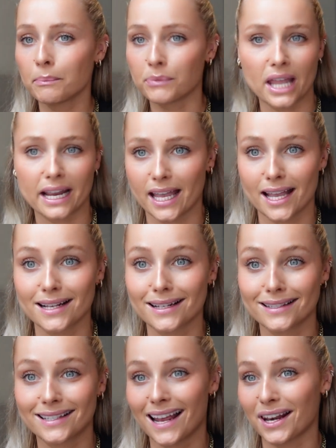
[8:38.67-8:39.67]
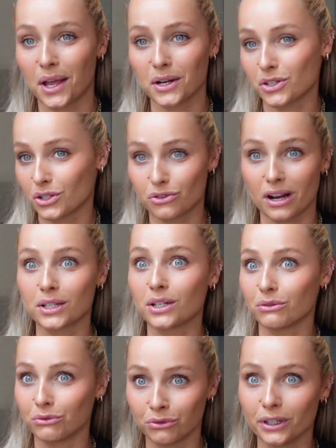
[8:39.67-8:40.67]
leggings and like just dressed
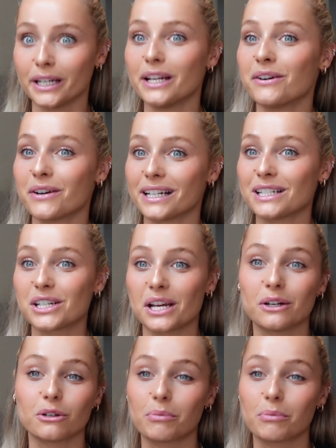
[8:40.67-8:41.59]
it really chill.